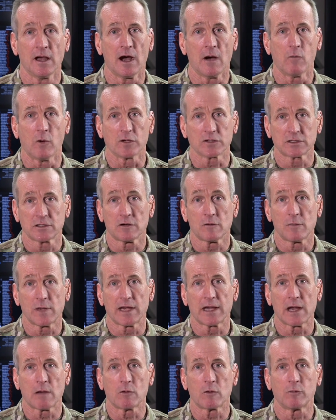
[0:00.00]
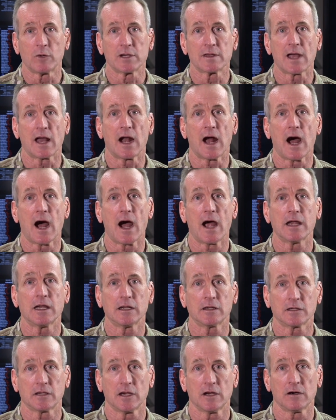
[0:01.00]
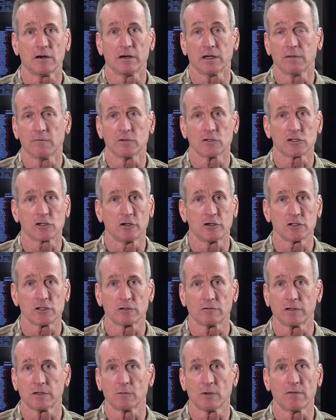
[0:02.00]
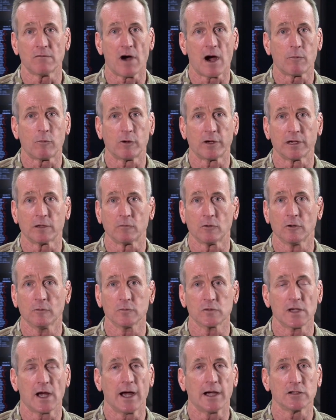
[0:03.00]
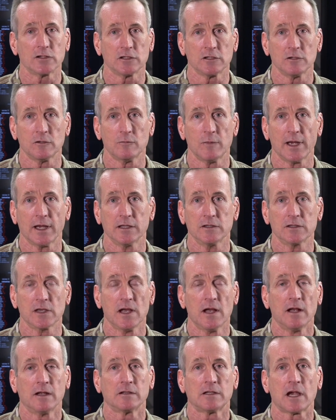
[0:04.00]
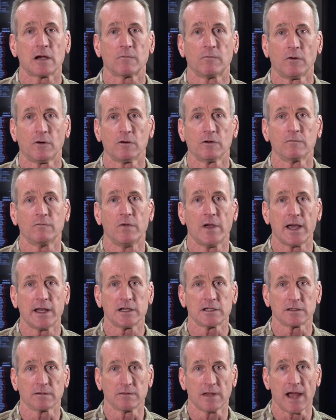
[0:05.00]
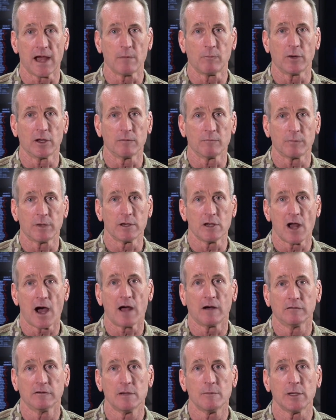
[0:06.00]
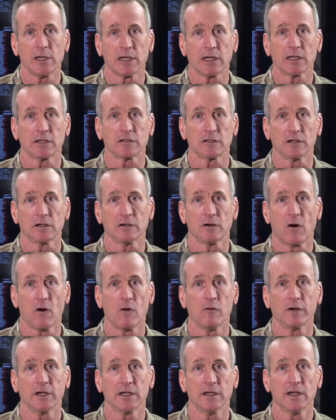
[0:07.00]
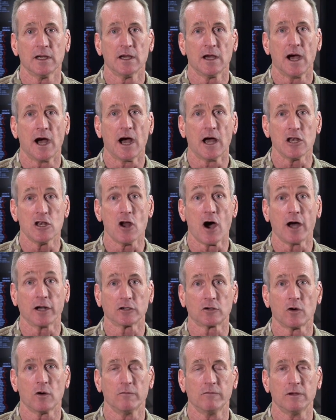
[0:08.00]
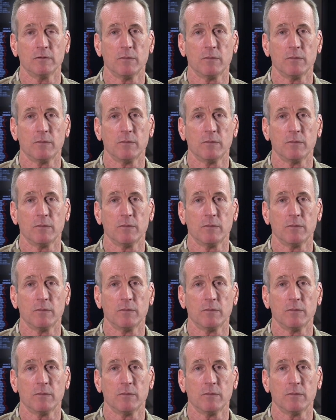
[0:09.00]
while still being able to bring that high-end care, even surgery. We have operating rooms, ICU beds. Take full advantage of that, but, but not limiting it to only uh, non COVID